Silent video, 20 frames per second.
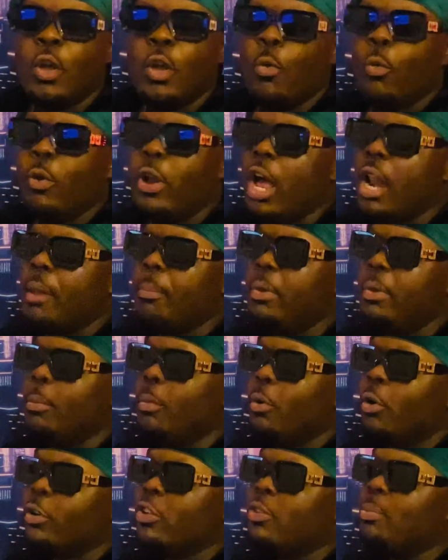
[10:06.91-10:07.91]
We gotta be
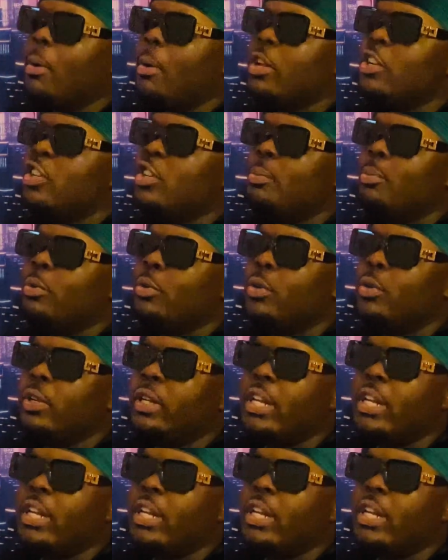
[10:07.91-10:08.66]
more responsible.